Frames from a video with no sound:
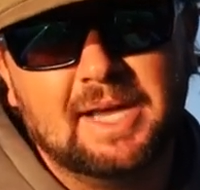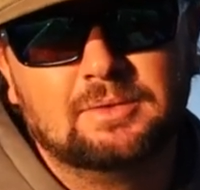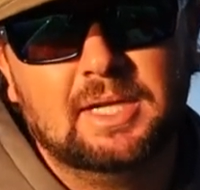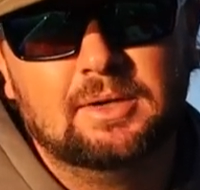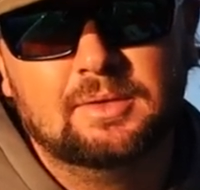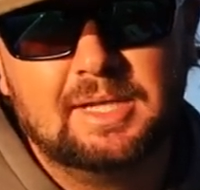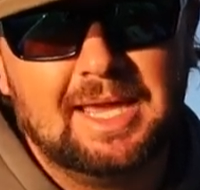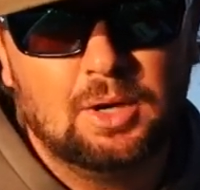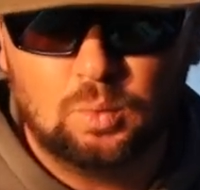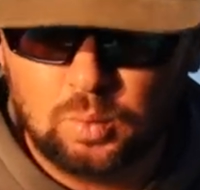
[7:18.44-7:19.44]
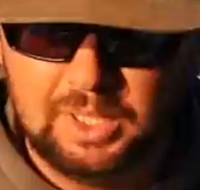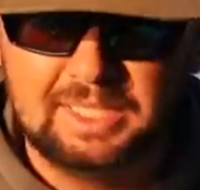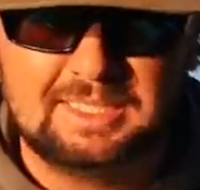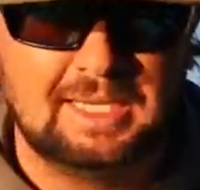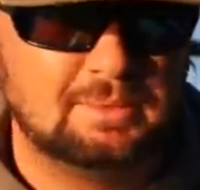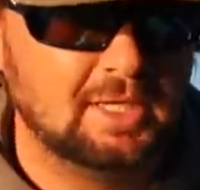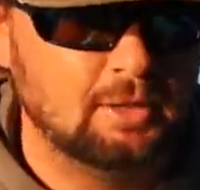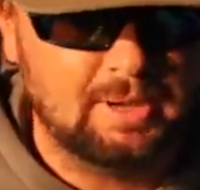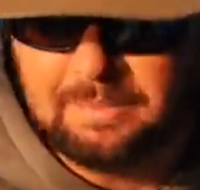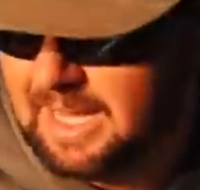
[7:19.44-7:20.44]
bites on it on a day, it really seems to
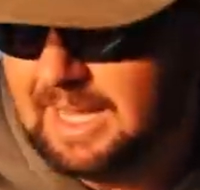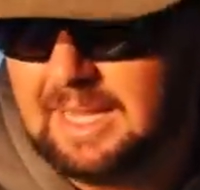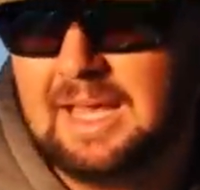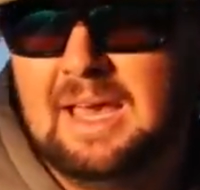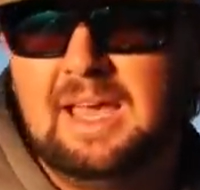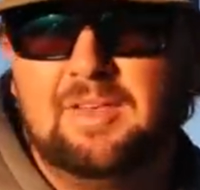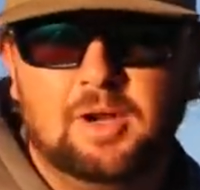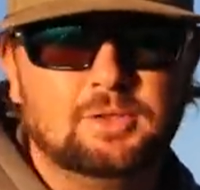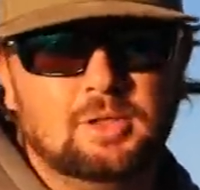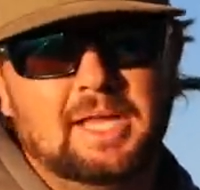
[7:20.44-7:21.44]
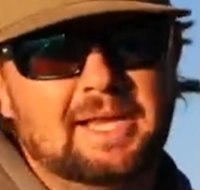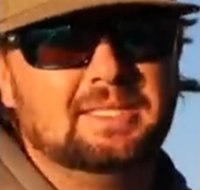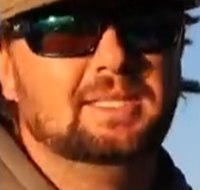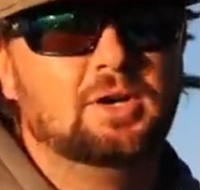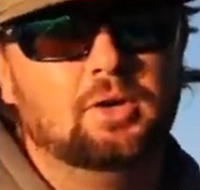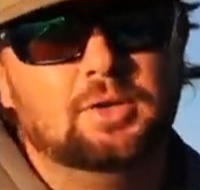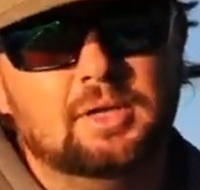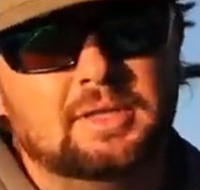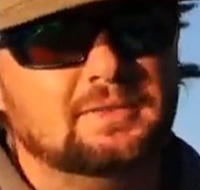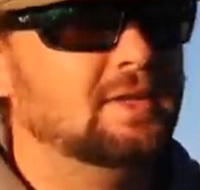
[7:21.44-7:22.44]
help my bag. And then also, like I said
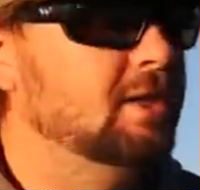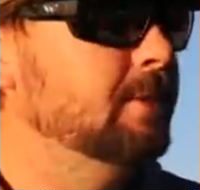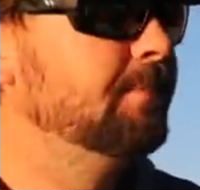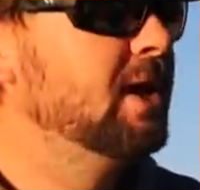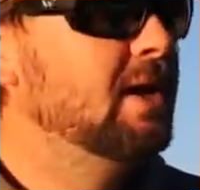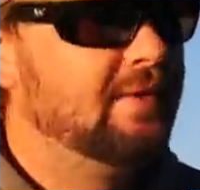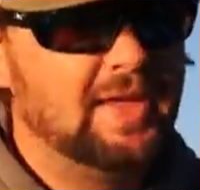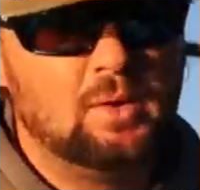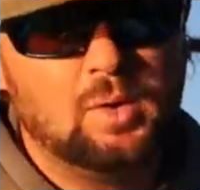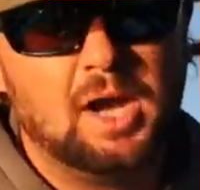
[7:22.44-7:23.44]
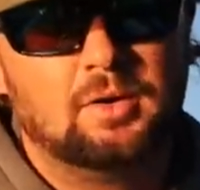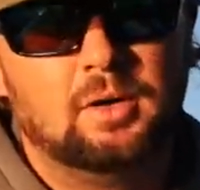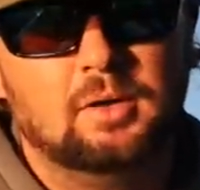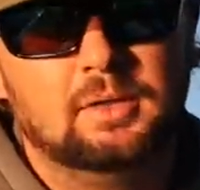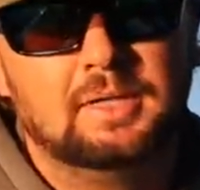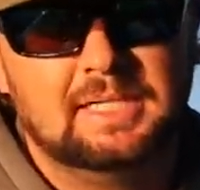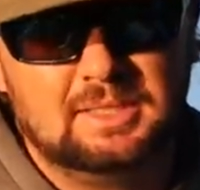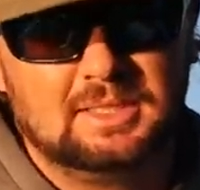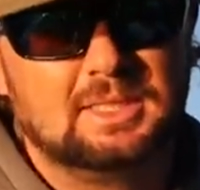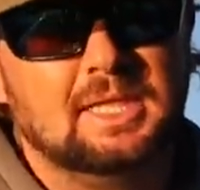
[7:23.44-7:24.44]
earlier in this video, that rock crawler is
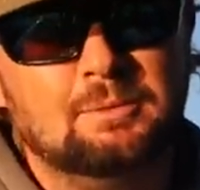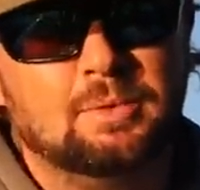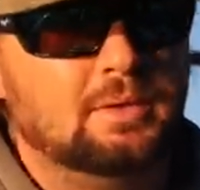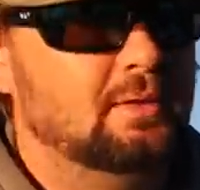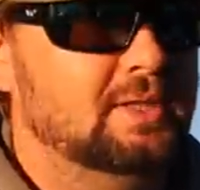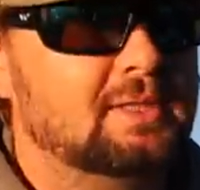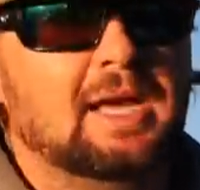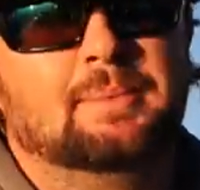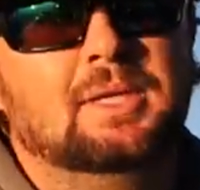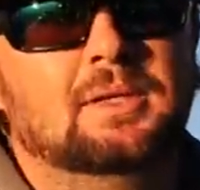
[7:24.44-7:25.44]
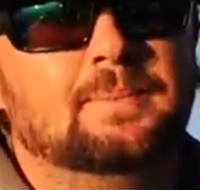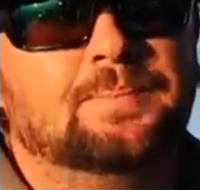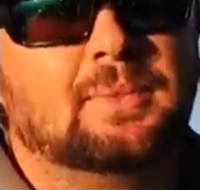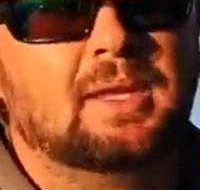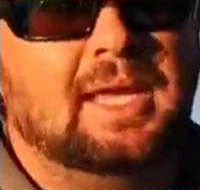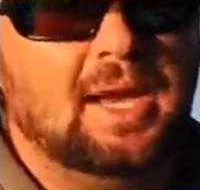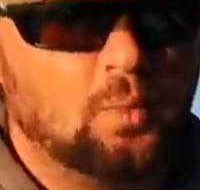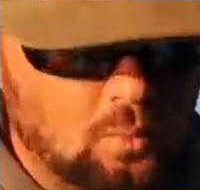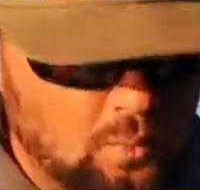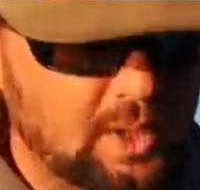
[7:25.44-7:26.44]
a sleeper this time of year. It
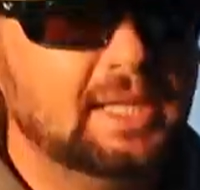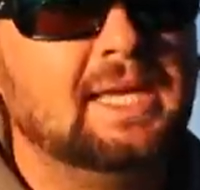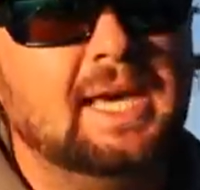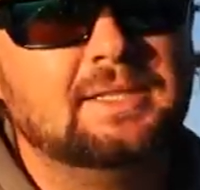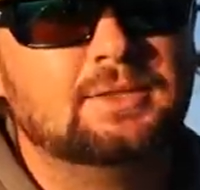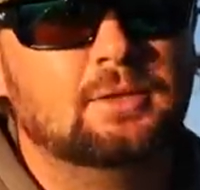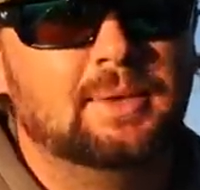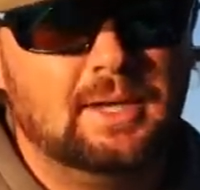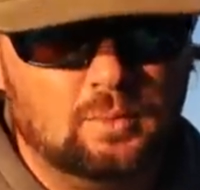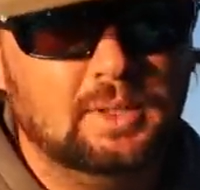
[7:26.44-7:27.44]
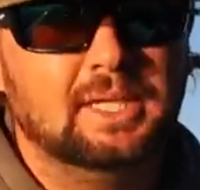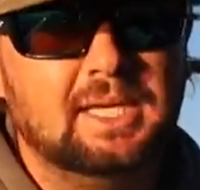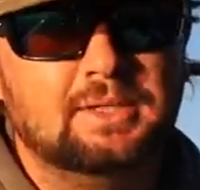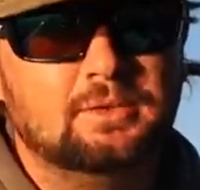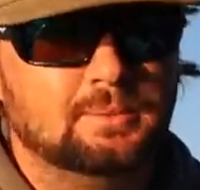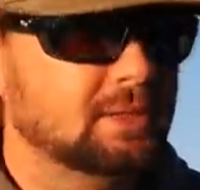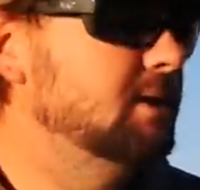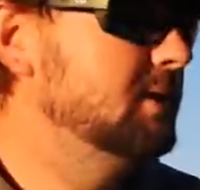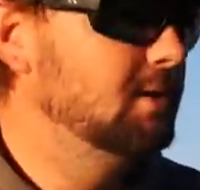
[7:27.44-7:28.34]
really catches them and it really catches them good.